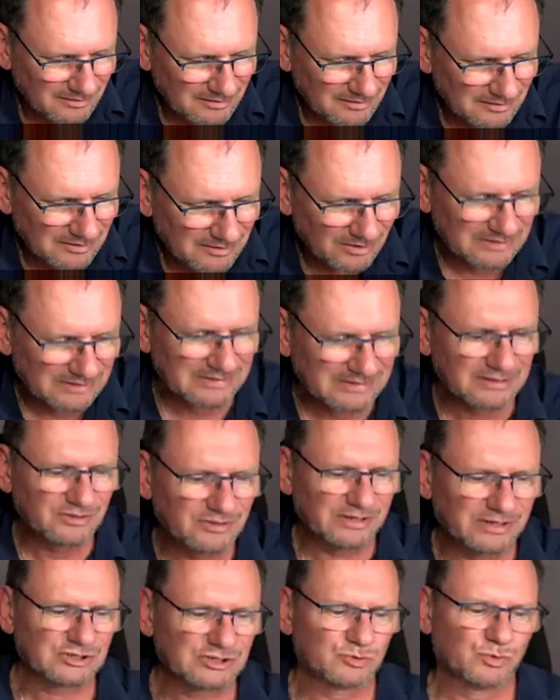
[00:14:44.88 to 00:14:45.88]
the
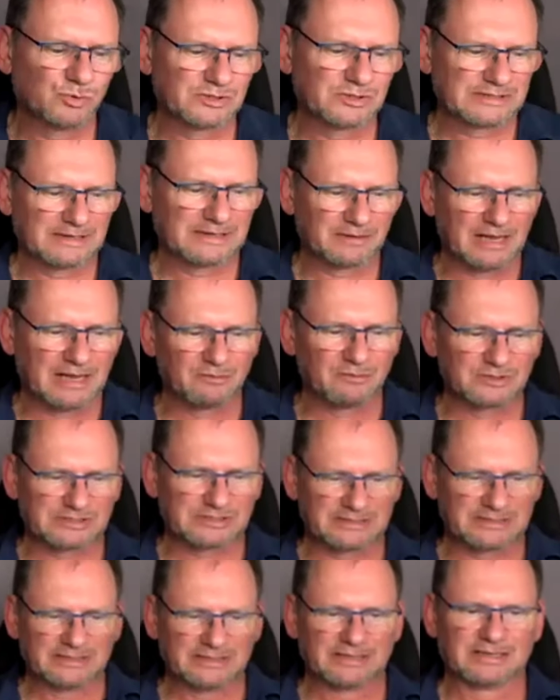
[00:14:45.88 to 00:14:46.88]
situation was, I was
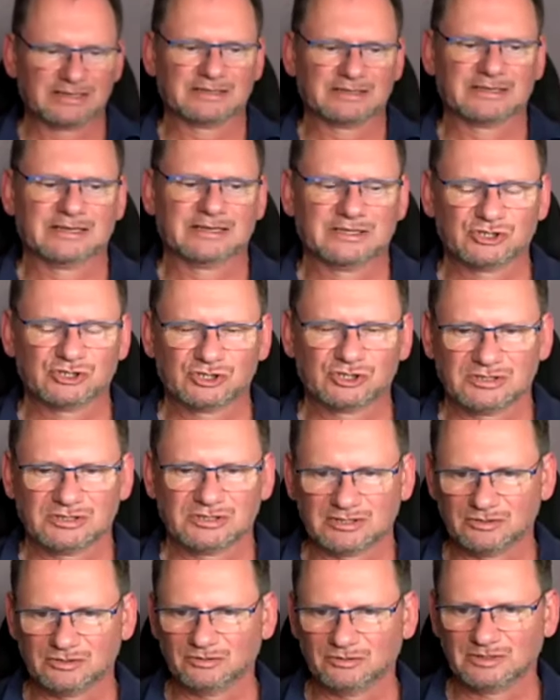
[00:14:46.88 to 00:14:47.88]
standing in the kitchen and
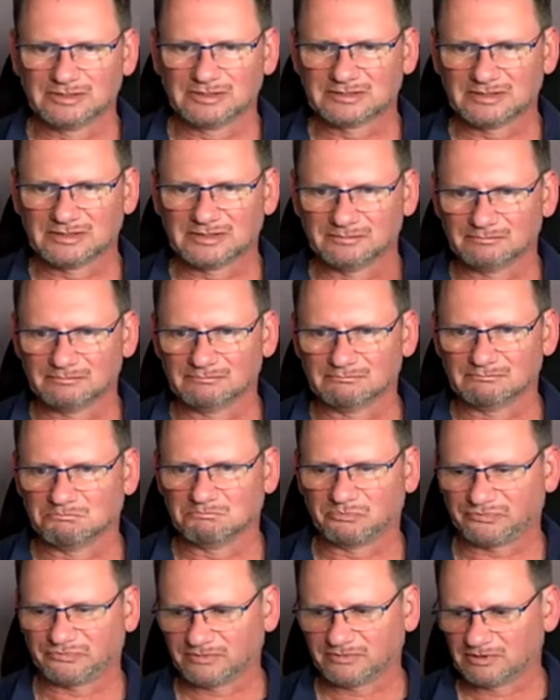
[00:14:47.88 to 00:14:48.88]
doing some
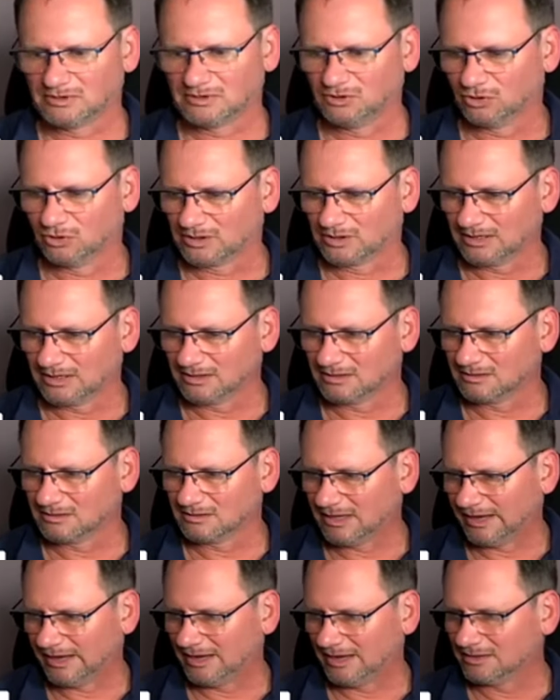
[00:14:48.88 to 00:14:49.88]
cooking.
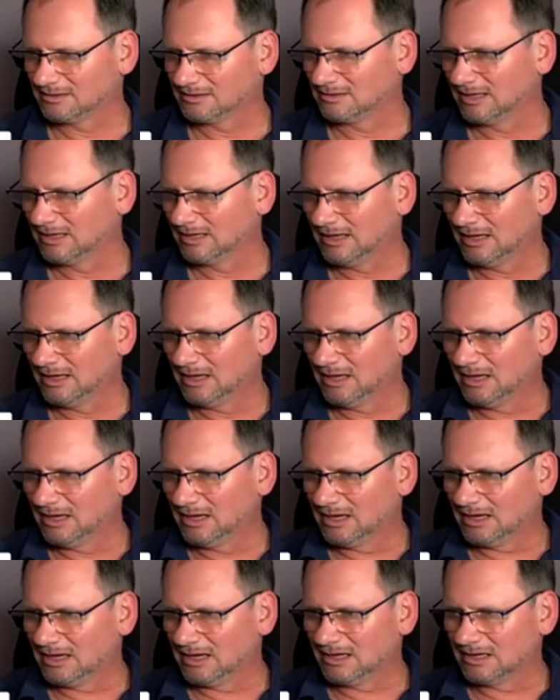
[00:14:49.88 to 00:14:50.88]
And
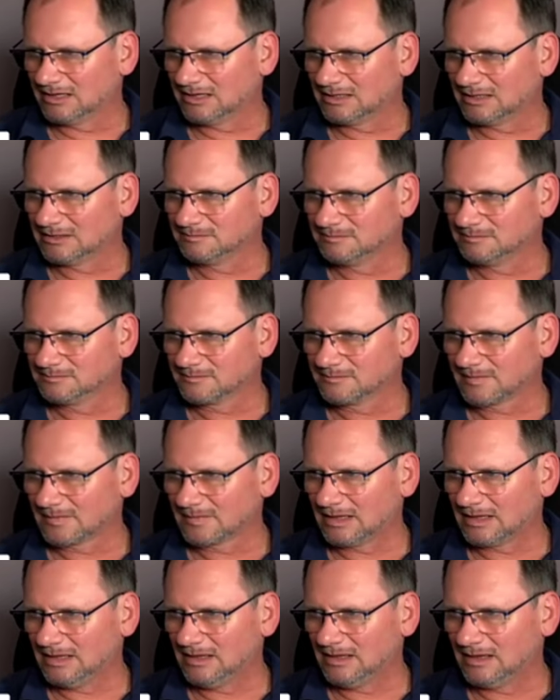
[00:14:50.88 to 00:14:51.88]

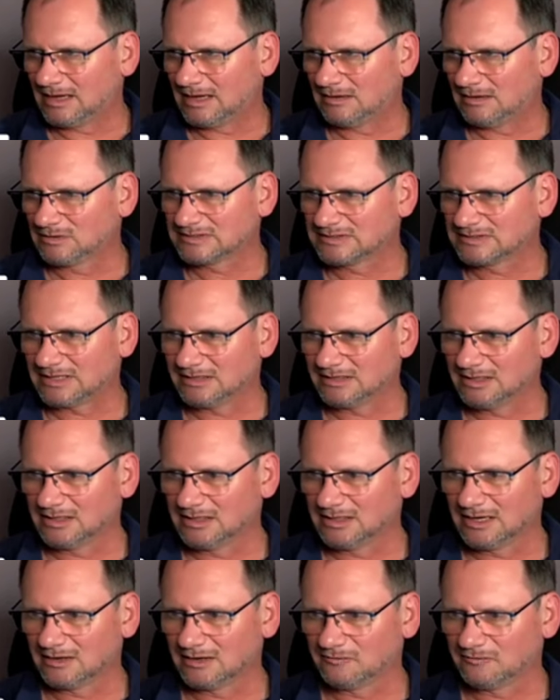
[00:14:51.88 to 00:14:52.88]
I was standing
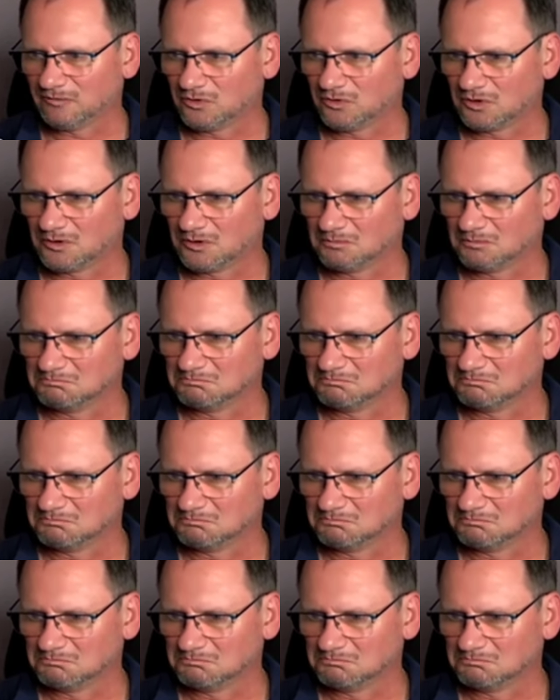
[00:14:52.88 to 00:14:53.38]
there for,